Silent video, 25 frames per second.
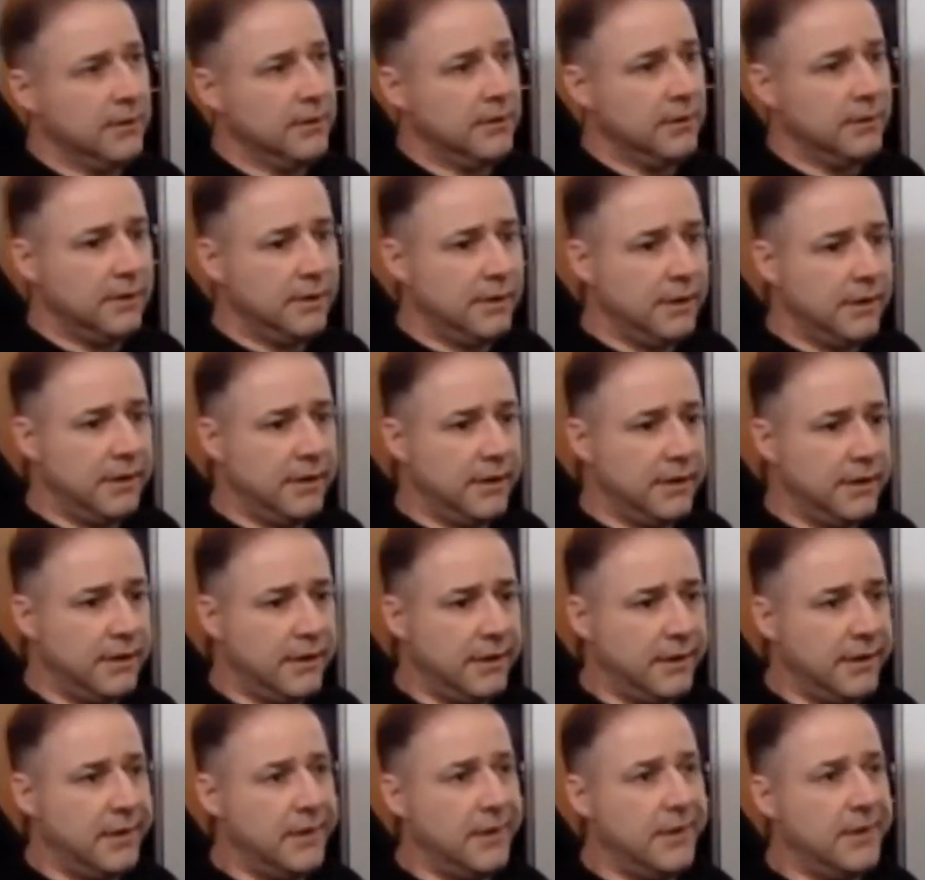
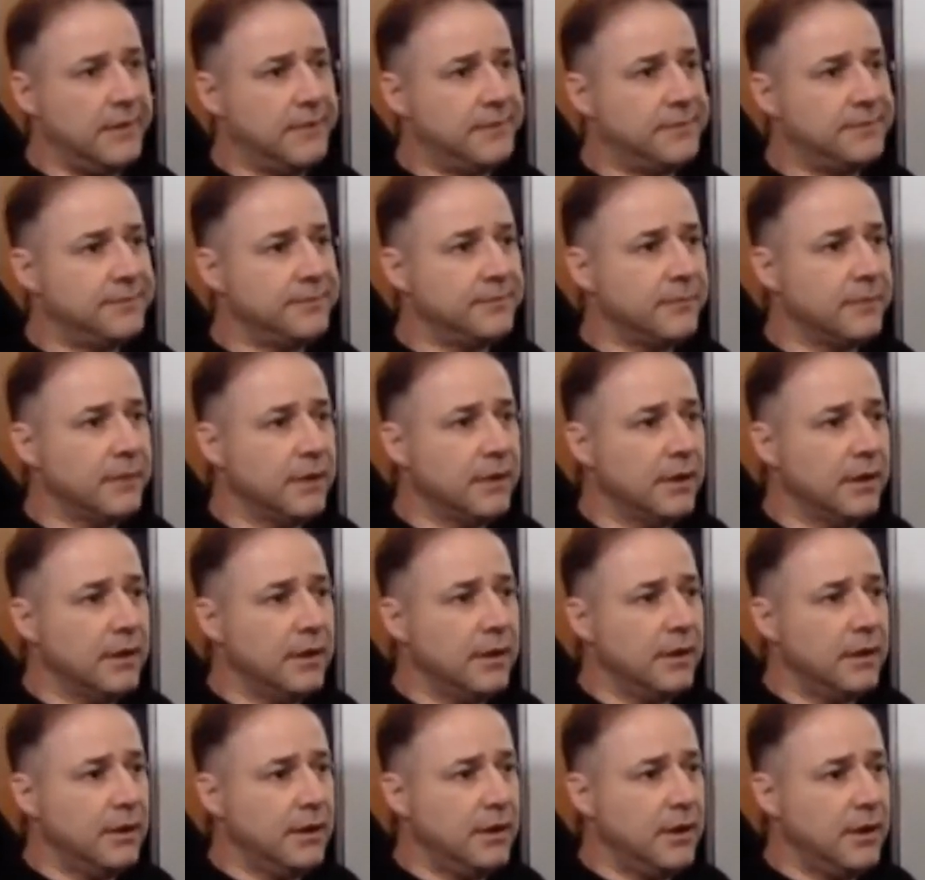I'm
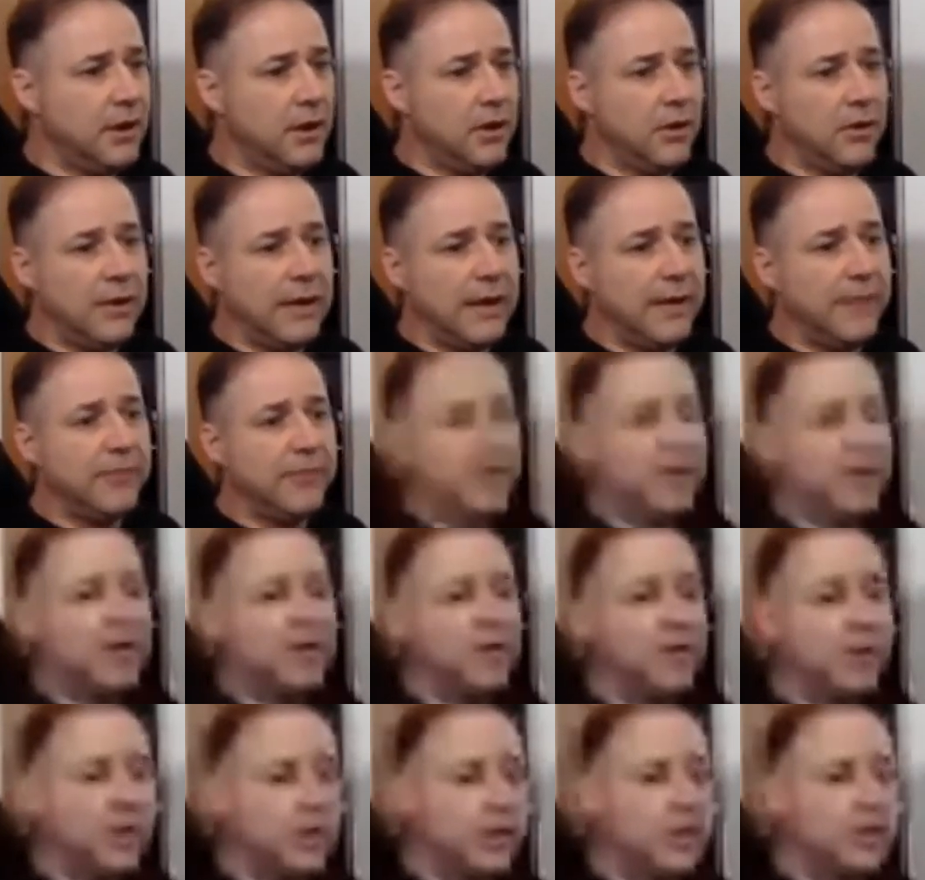gonna
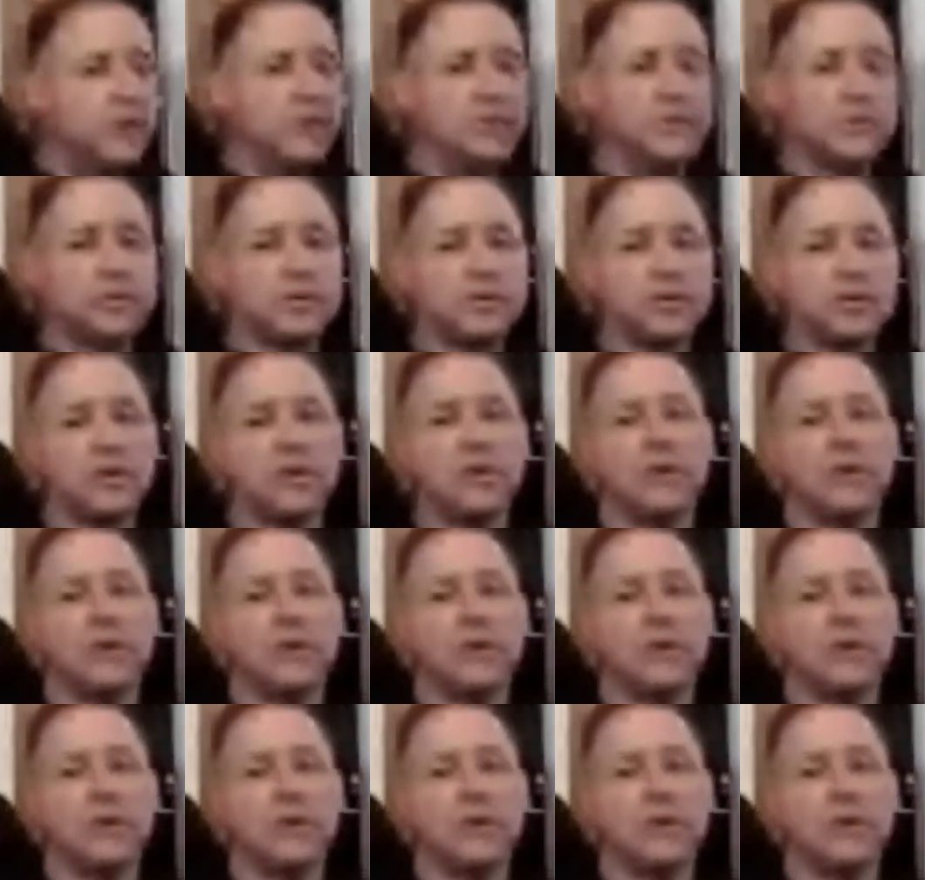use